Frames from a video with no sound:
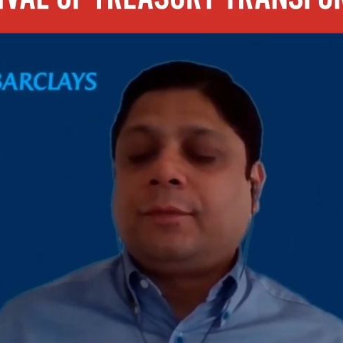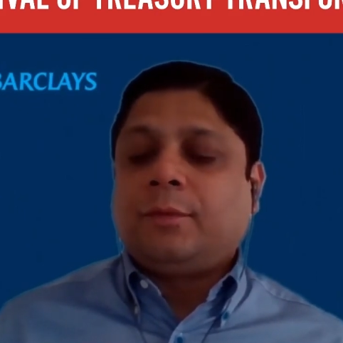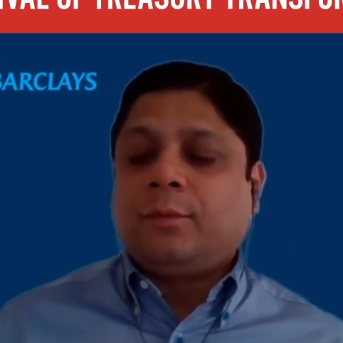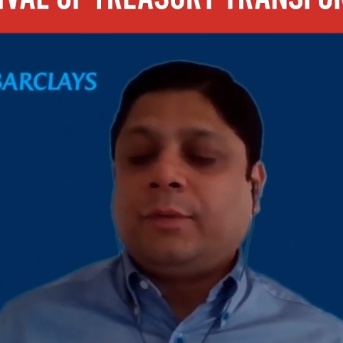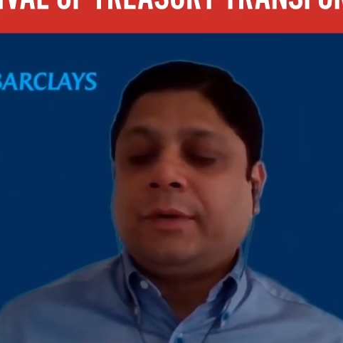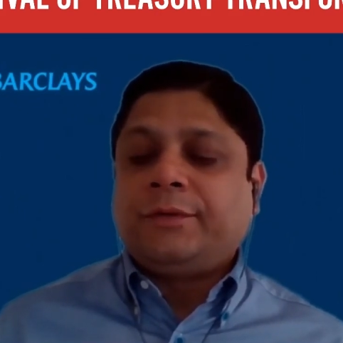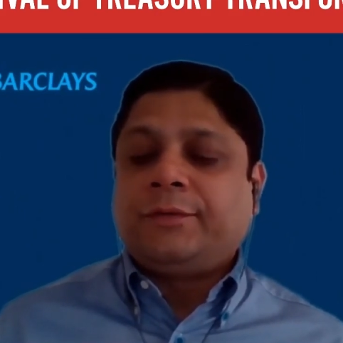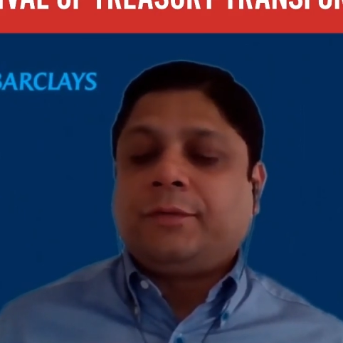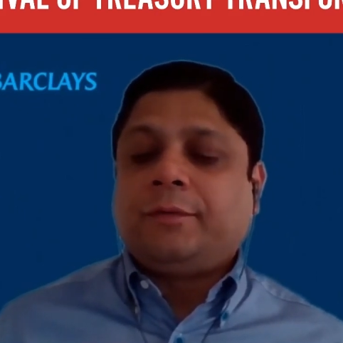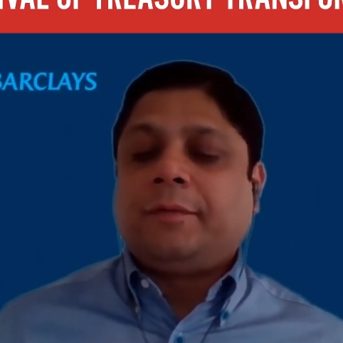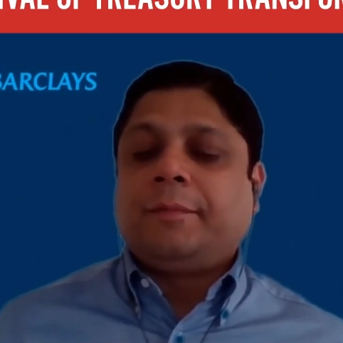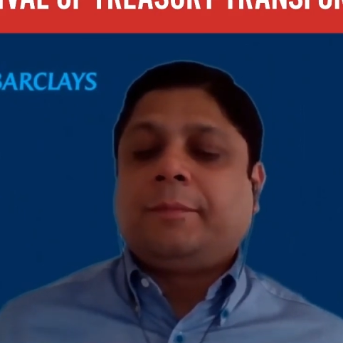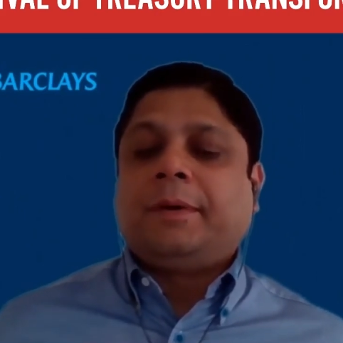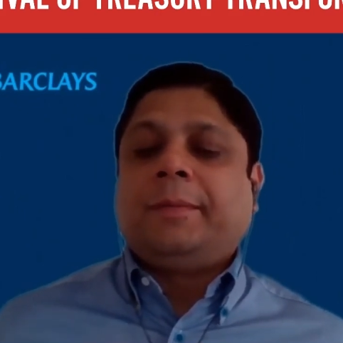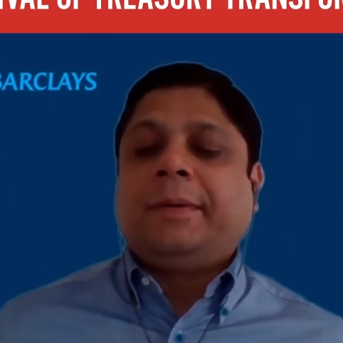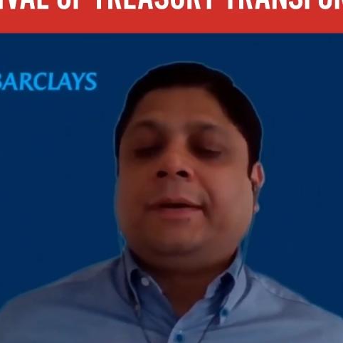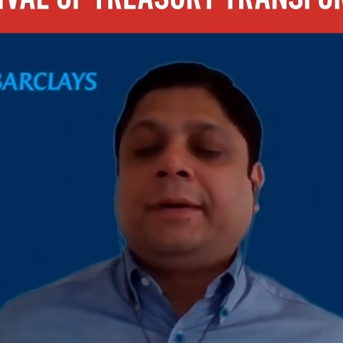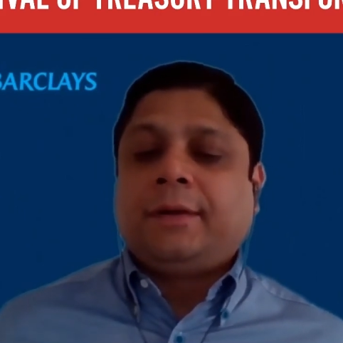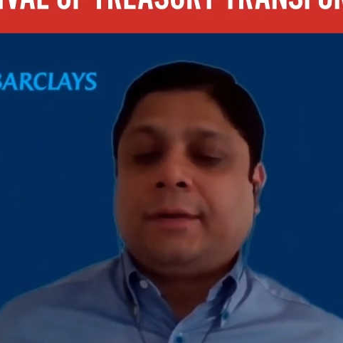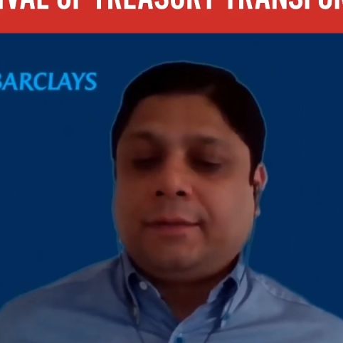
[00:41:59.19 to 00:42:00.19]

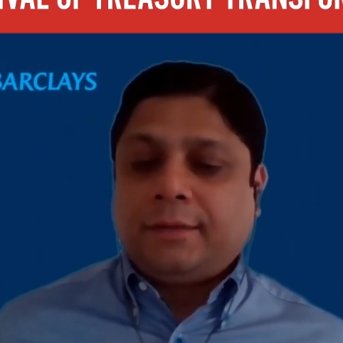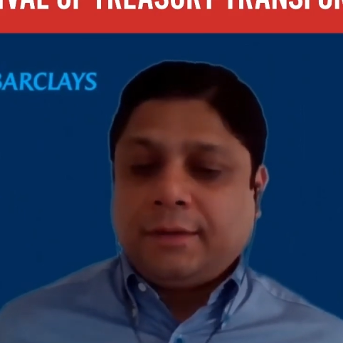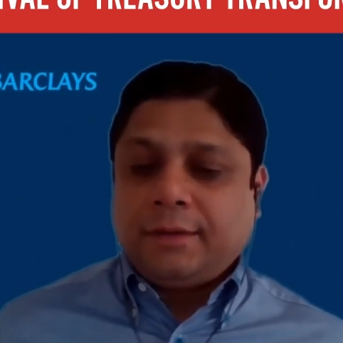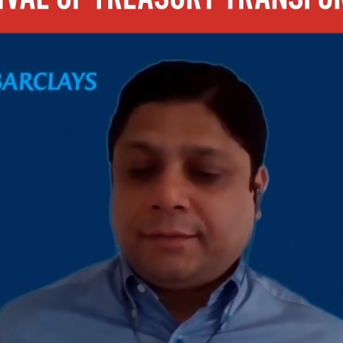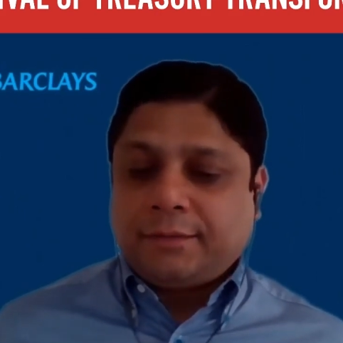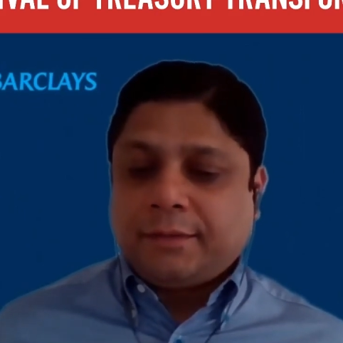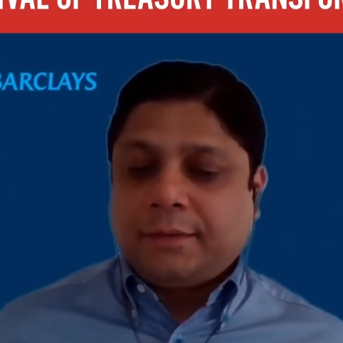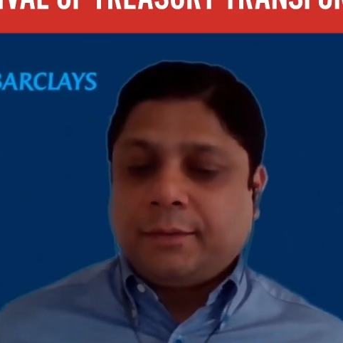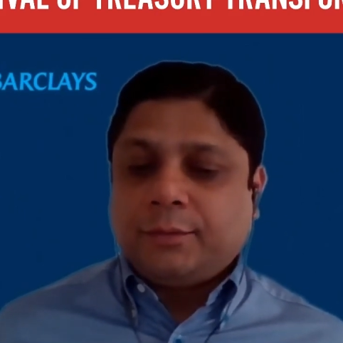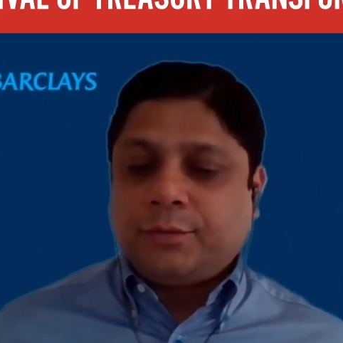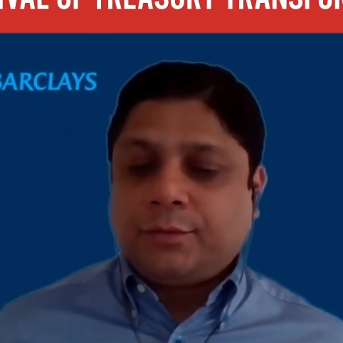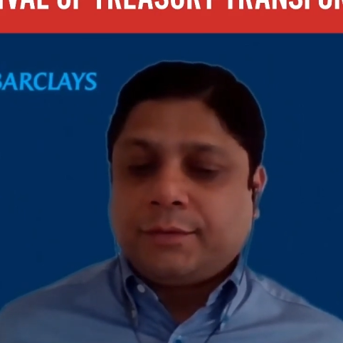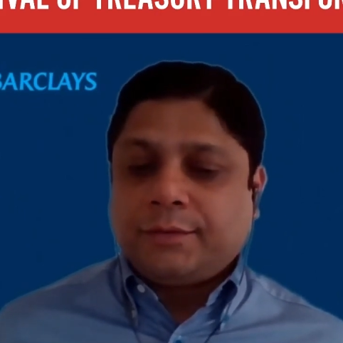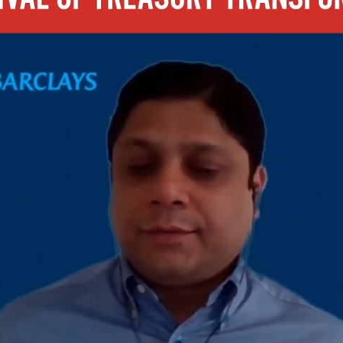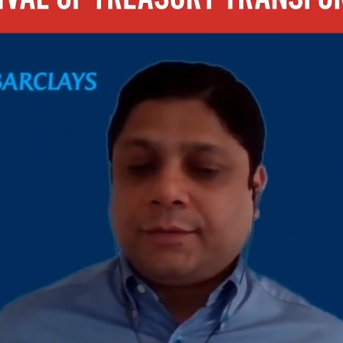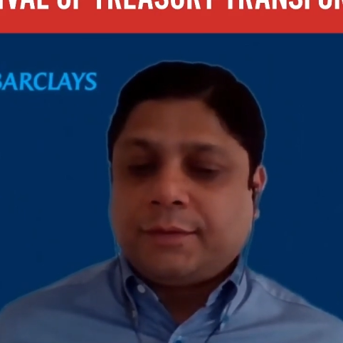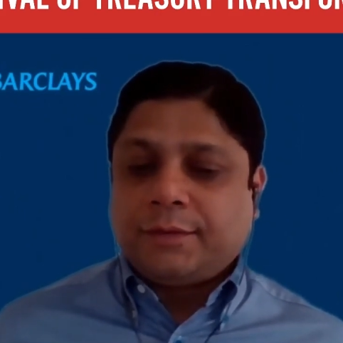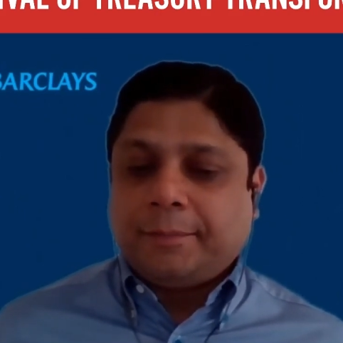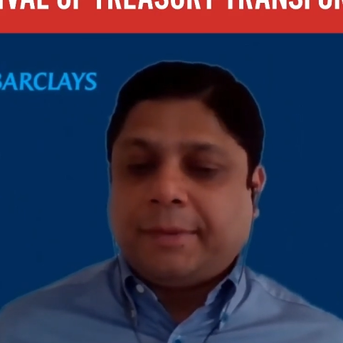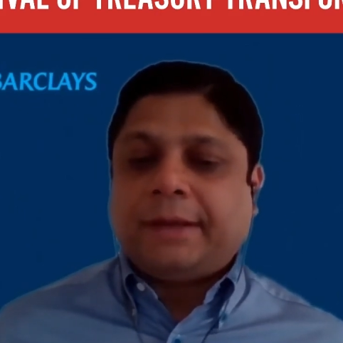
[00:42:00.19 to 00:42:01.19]
implemented these
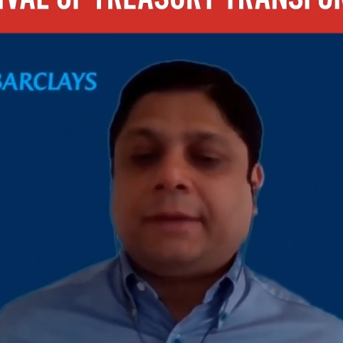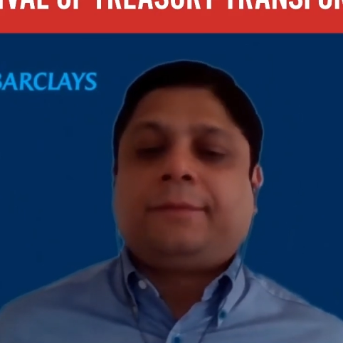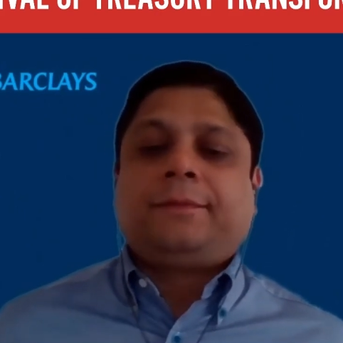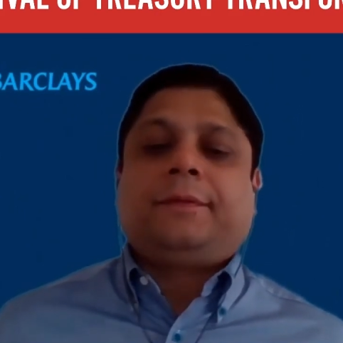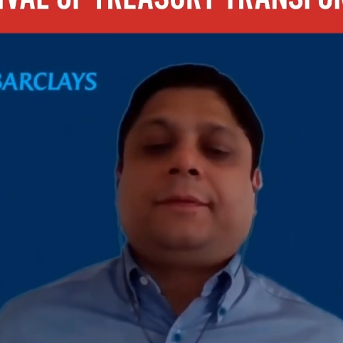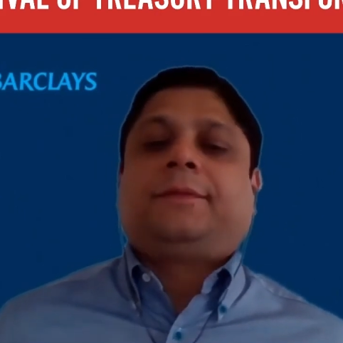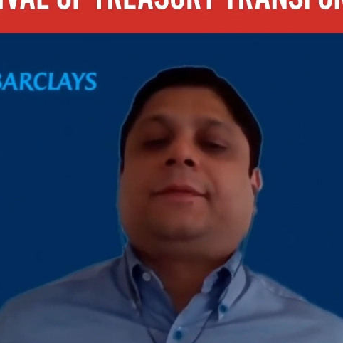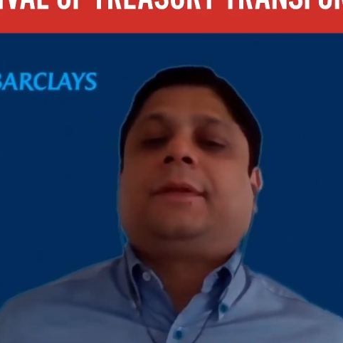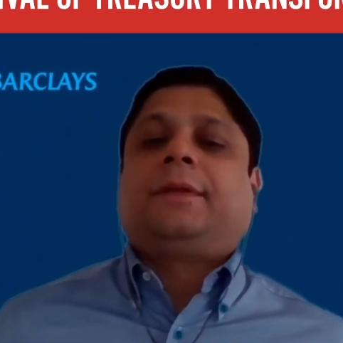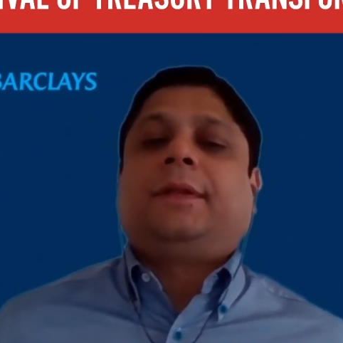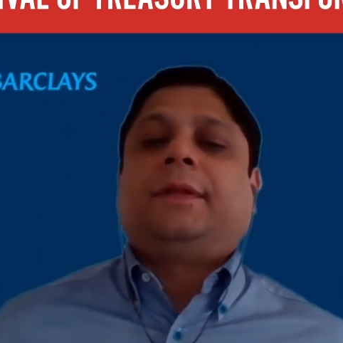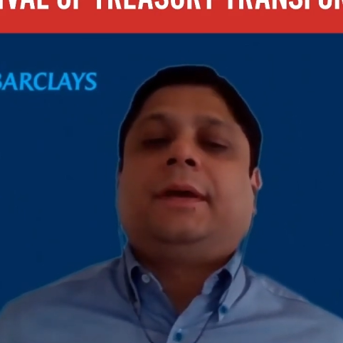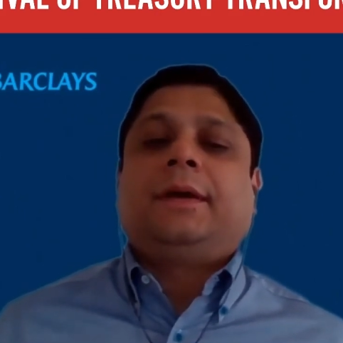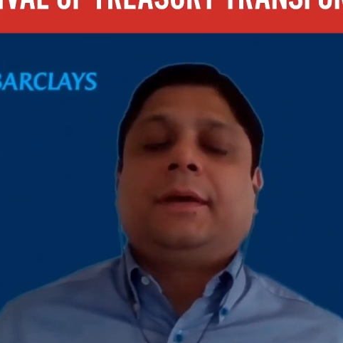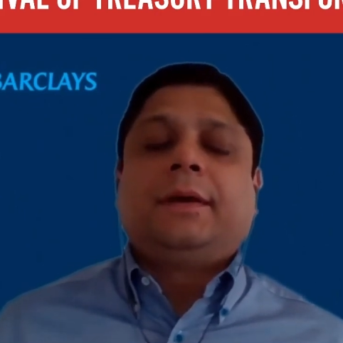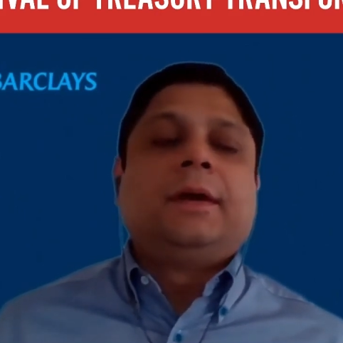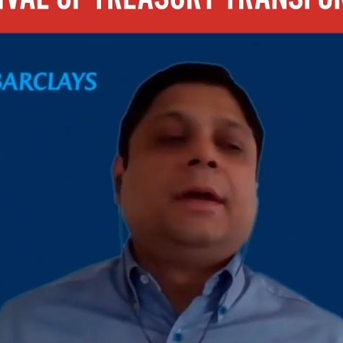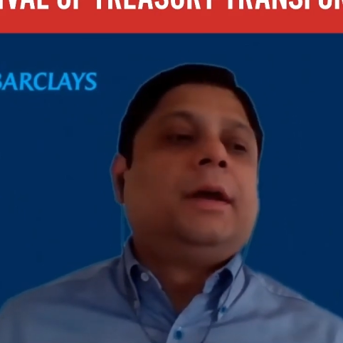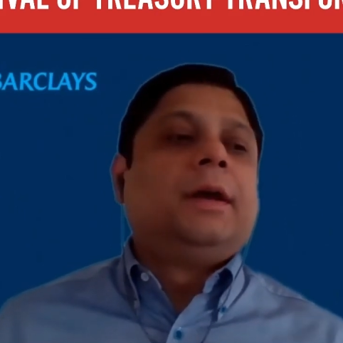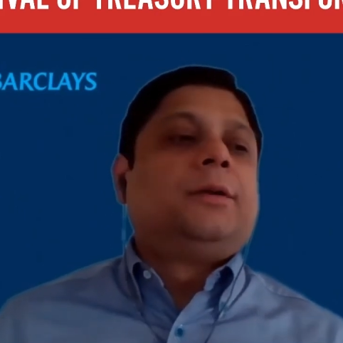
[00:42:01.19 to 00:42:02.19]
solutions, the benefits are there
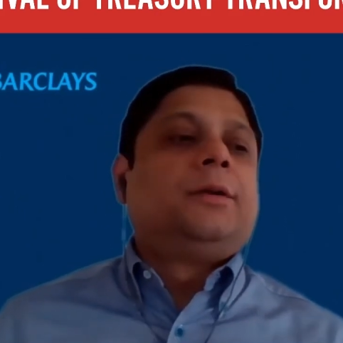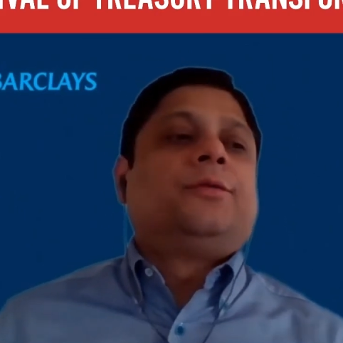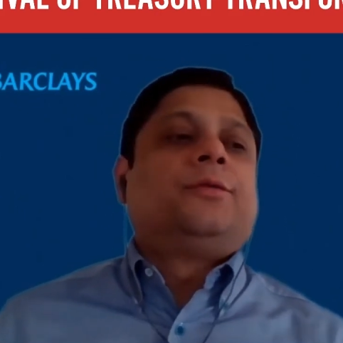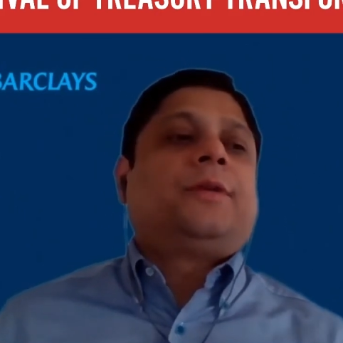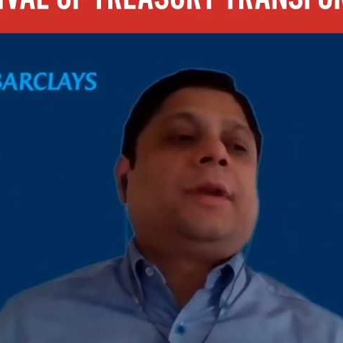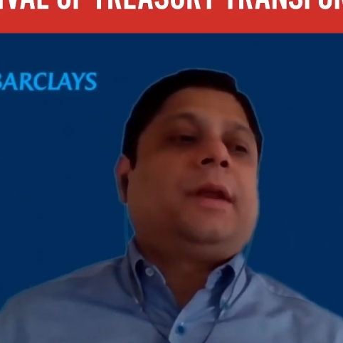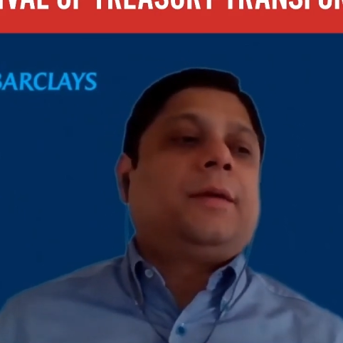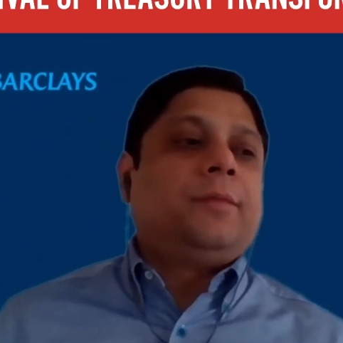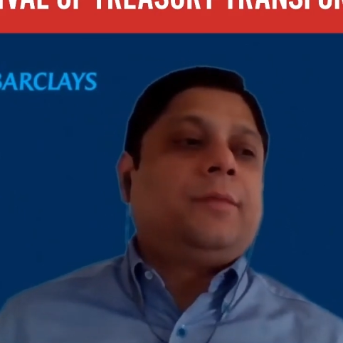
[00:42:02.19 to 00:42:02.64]
to stay